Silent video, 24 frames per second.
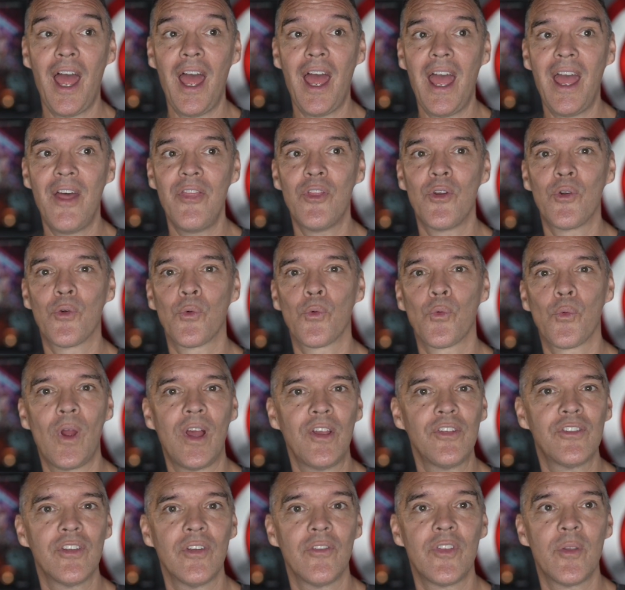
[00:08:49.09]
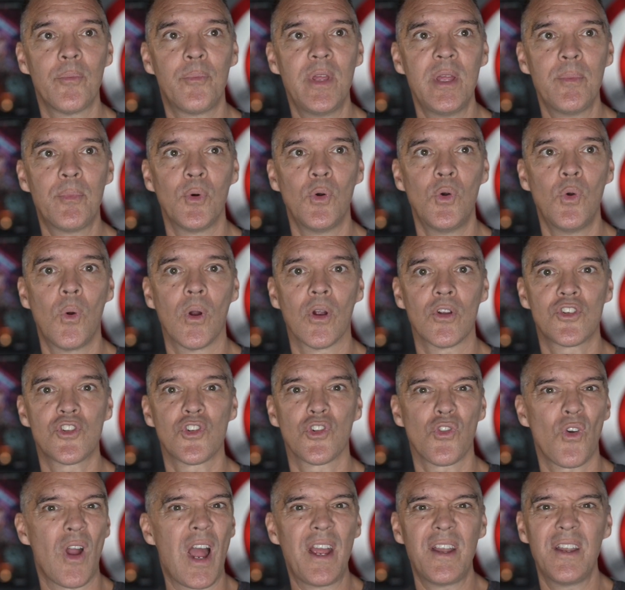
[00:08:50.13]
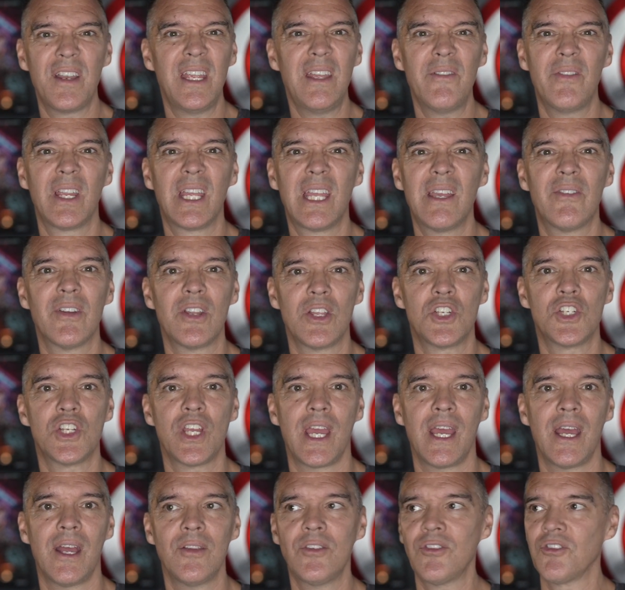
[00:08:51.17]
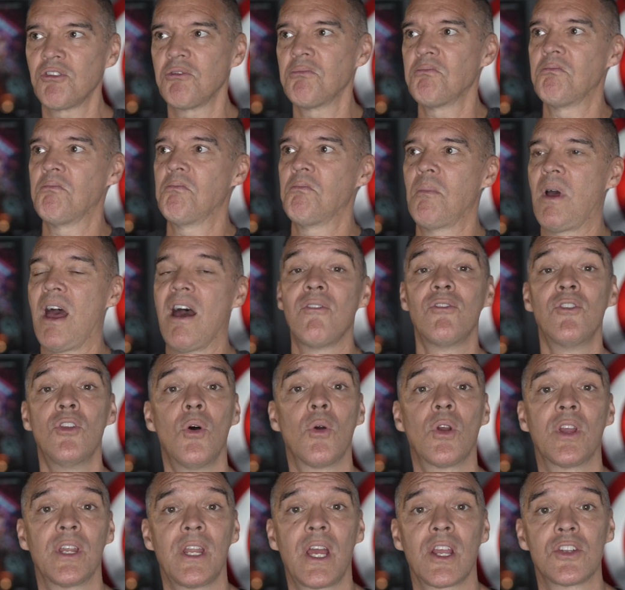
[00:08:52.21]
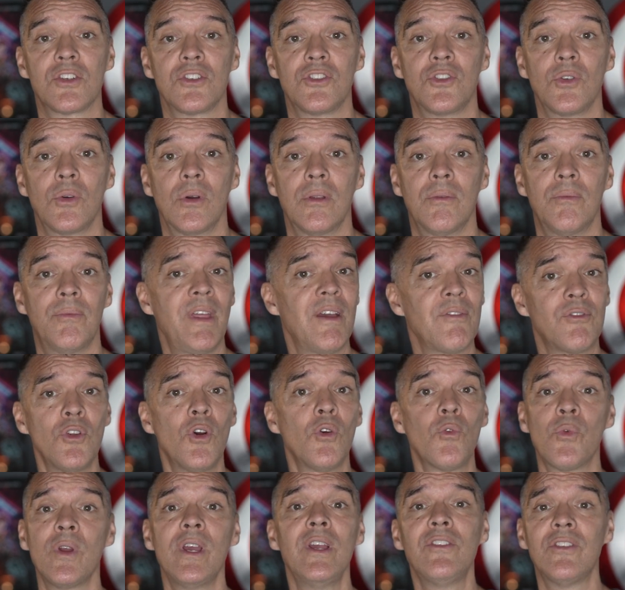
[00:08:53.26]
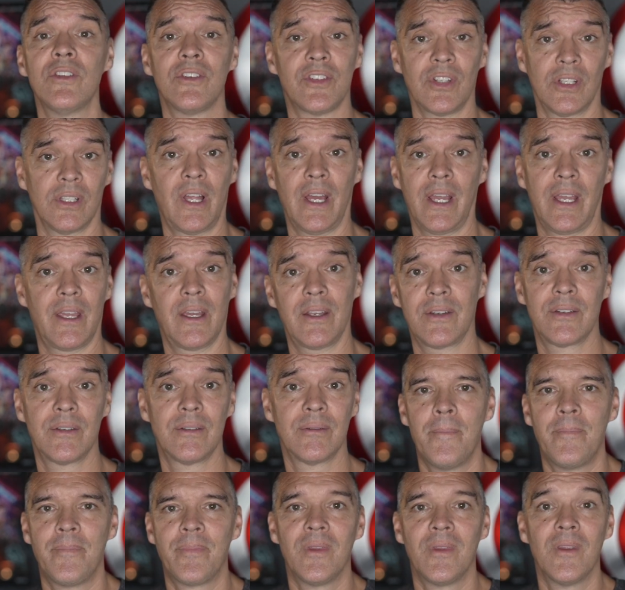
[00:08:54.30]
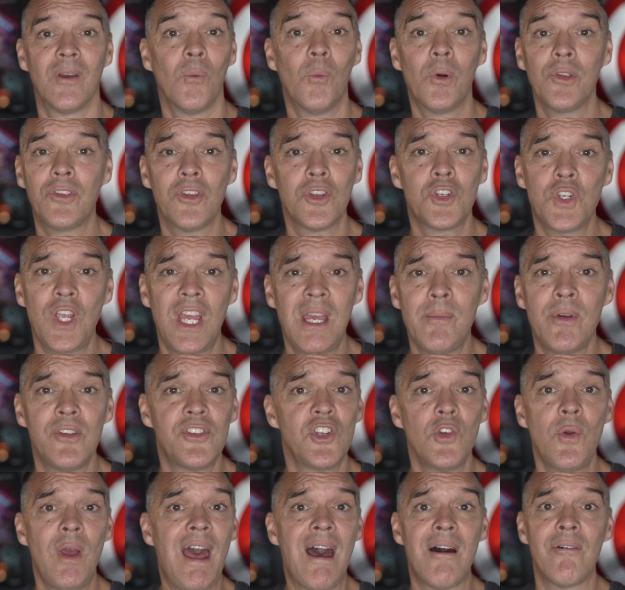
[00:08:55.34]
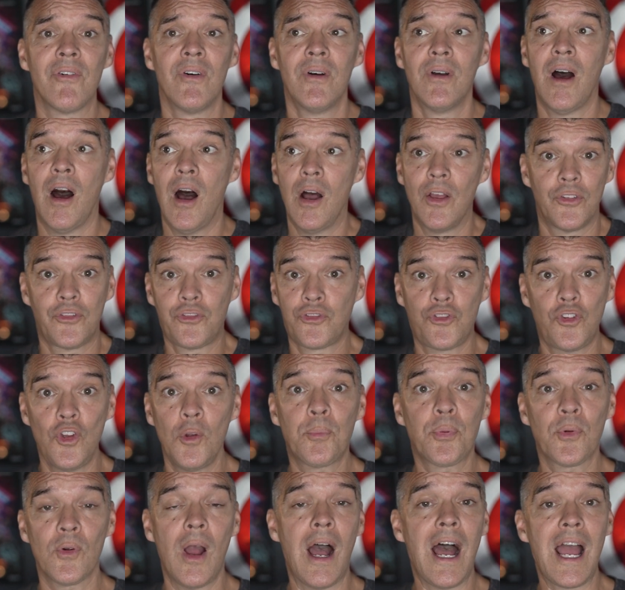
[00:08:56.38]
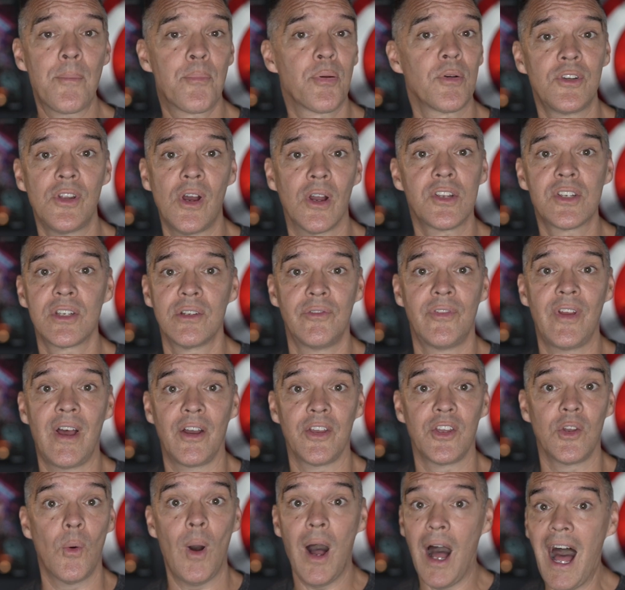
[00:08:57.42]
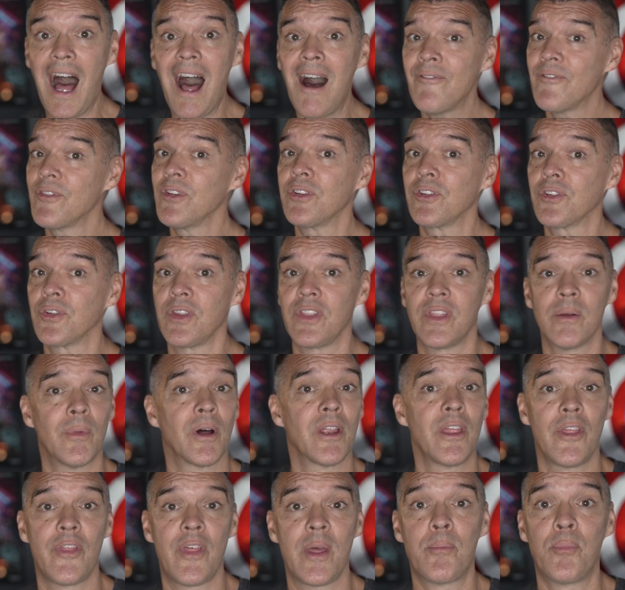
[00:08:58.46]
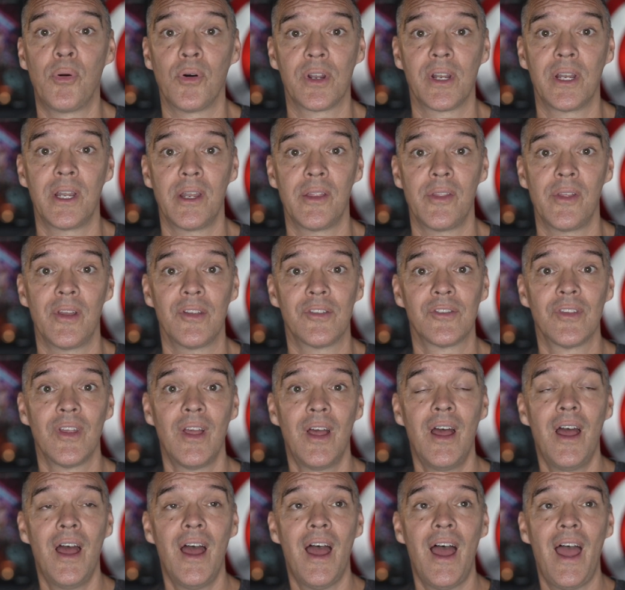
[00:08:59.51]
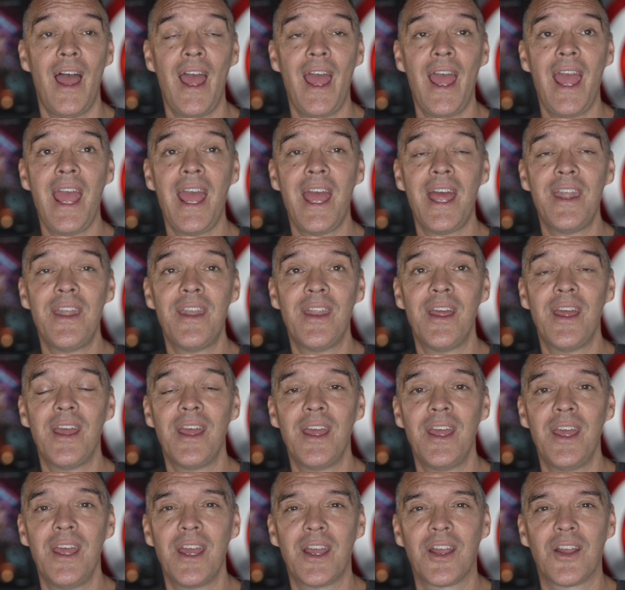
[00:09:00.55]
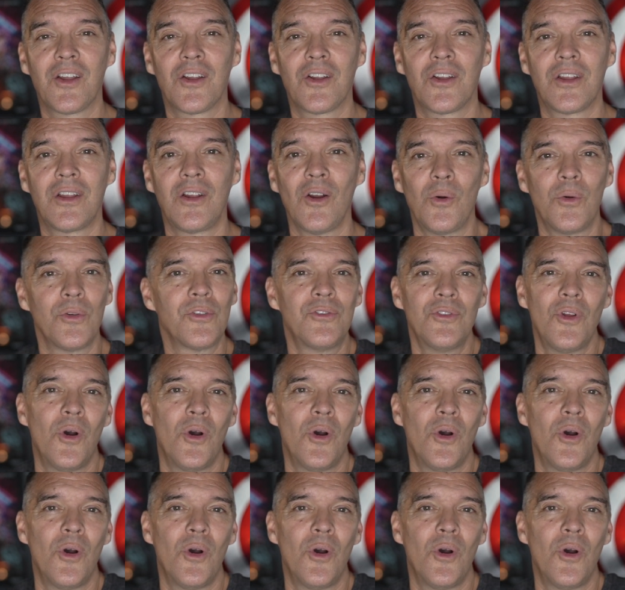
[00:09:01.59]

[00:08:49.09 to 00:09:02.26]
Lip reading: And the rest of the people who are trying to even give it a chance have no connection to it. They have no reason to like it. What's a shame is you have super high production value, obviously the money that they put into this, and it goes